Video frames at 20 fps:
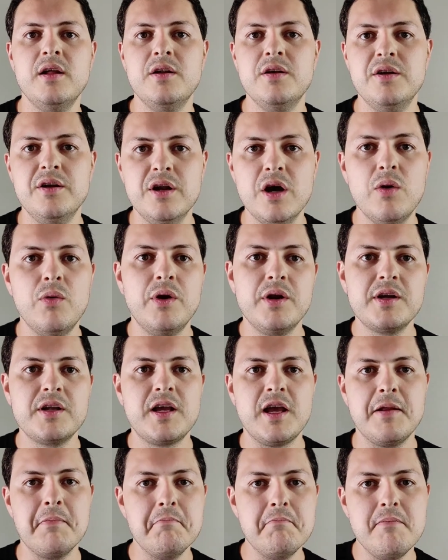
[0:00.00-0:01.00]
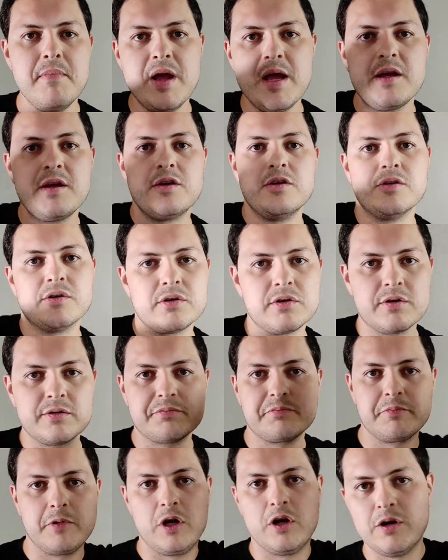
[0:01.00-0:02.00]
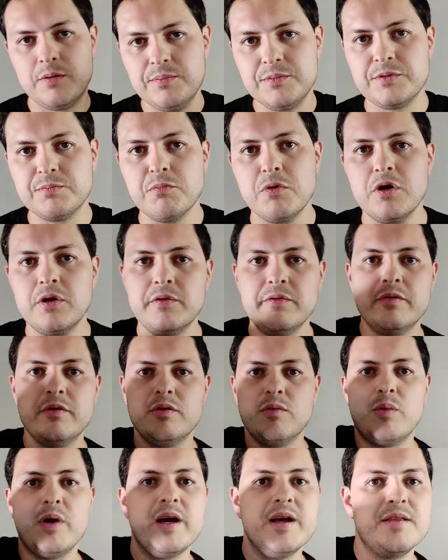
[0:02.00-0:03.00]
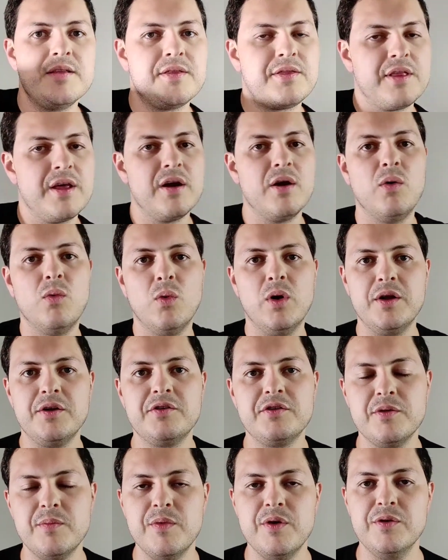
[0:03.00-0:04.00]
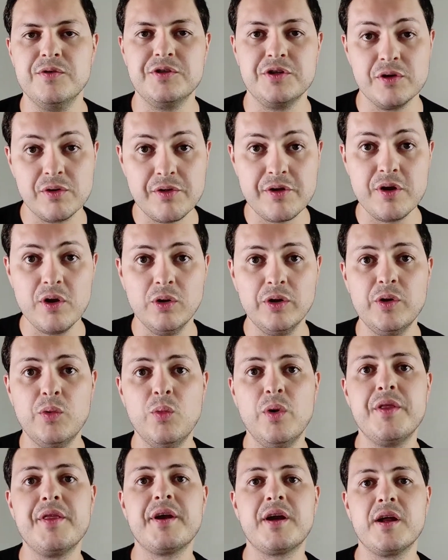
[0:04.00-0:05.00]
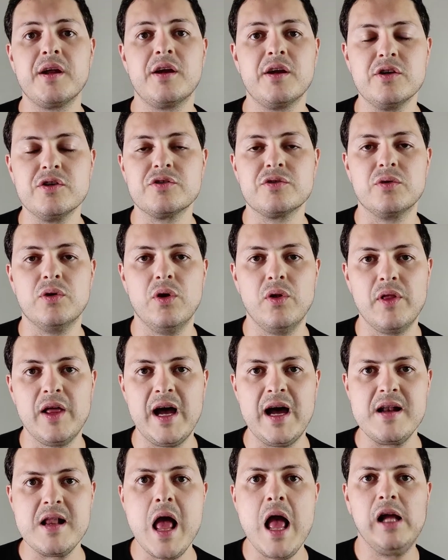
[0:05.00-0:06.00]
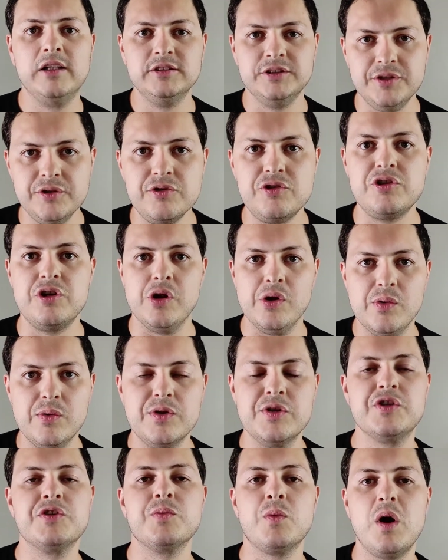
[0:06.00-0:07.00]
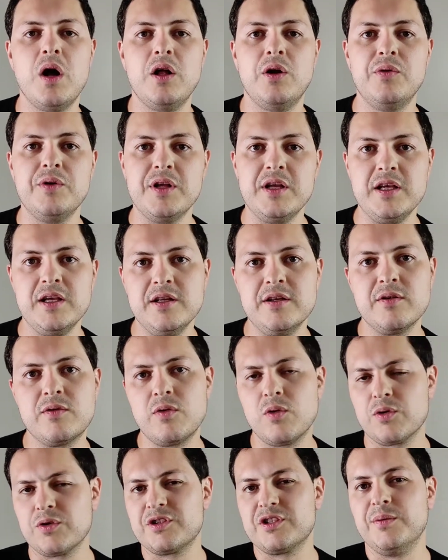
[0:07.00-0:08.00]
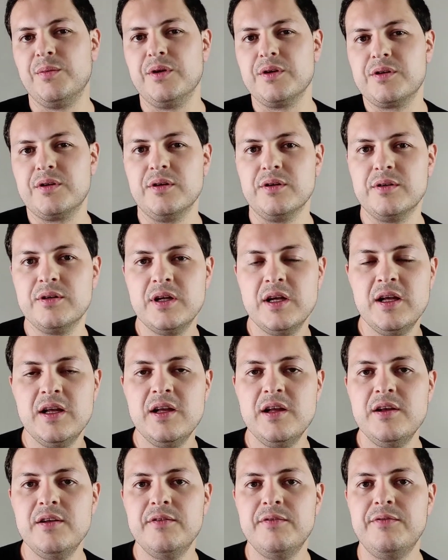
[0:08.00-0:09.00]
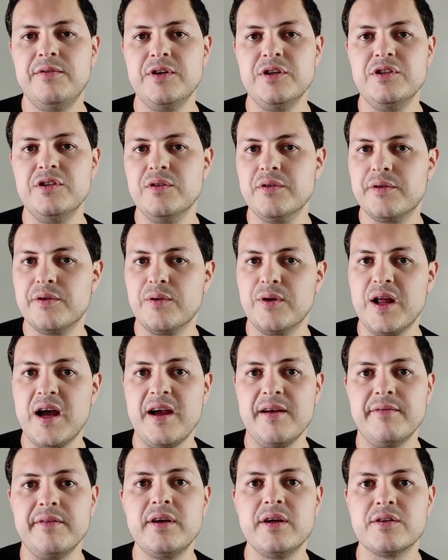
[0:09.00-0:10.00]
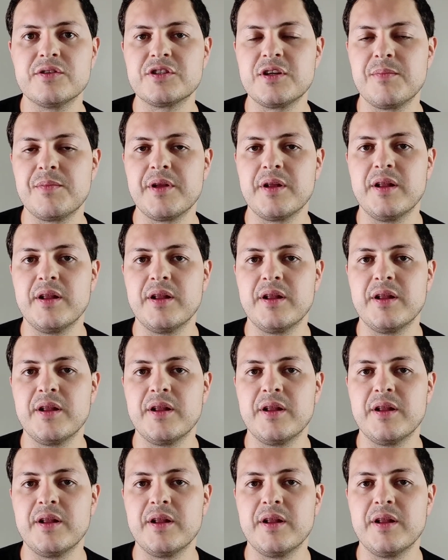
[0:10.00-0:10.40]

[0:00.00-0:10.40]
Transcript: No one can make your arms move in a way that they don't want to move. You're the only one that can control that. You chew and swallow and eat. Of course, someone could feed you through an IV or something